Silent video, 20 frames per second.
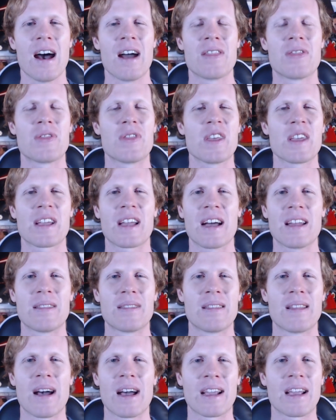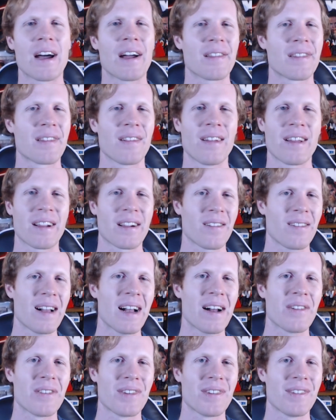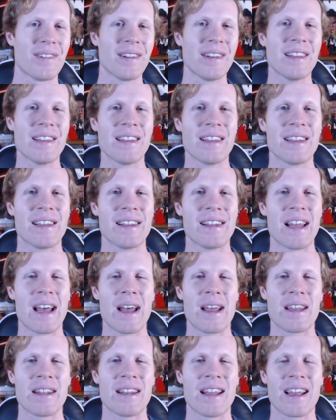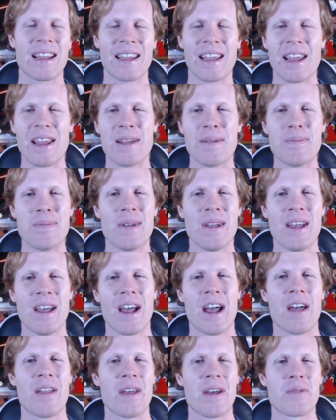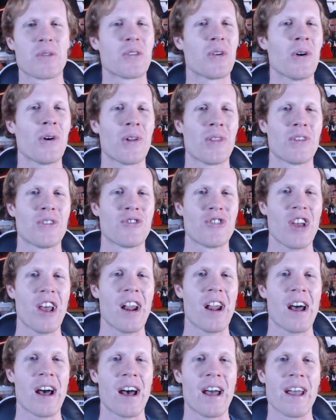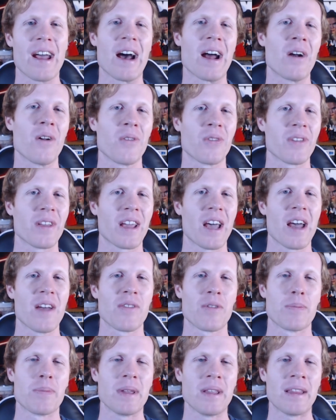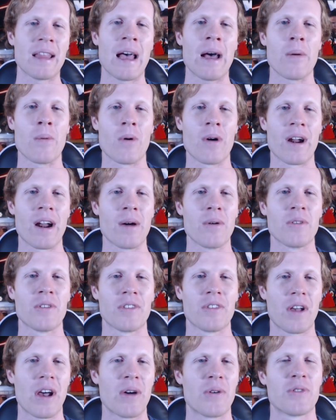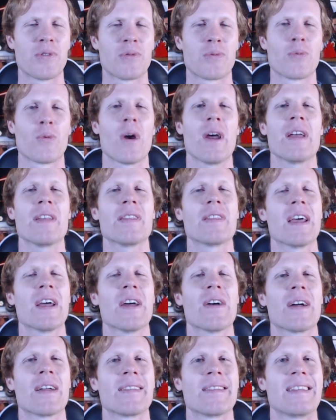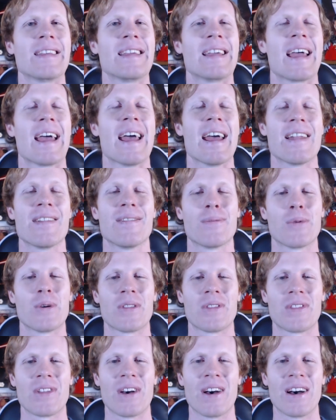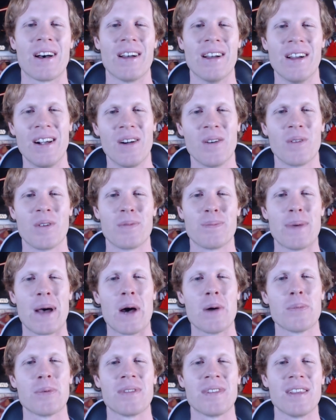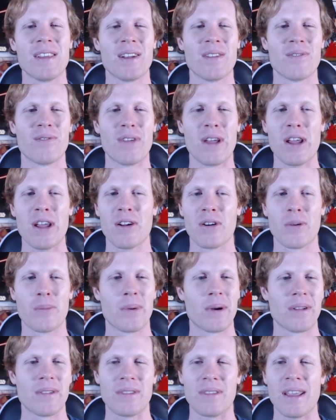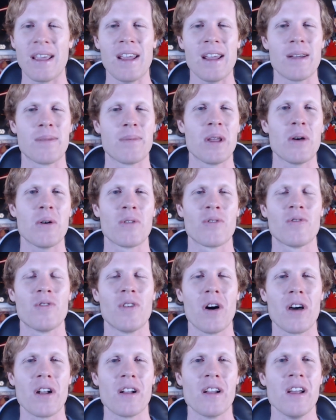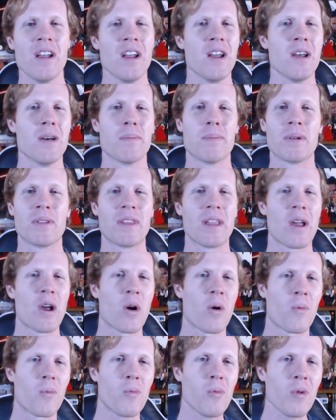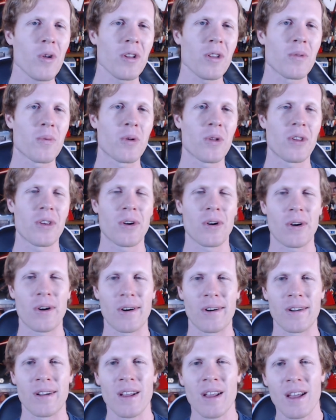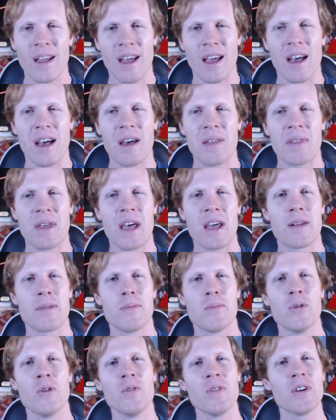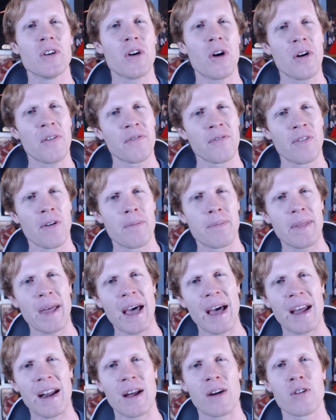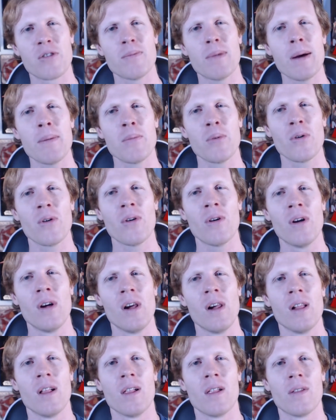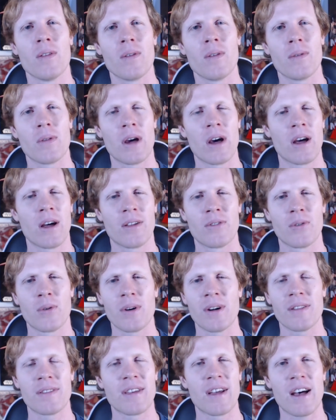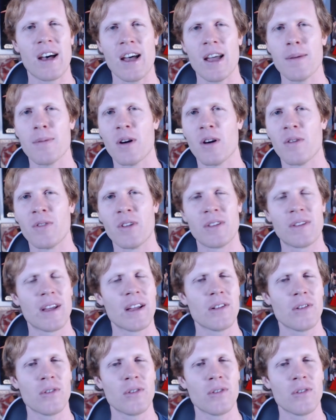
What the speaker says: think I got to like Cloud City in that game. And then Return of the Jedi, I don't think I ever beat that one. I was right there at the end with Palpatine and Vader. But damn, they were fun, but they are really, really hard. And then moving off from that, I remember during the time of Nintendo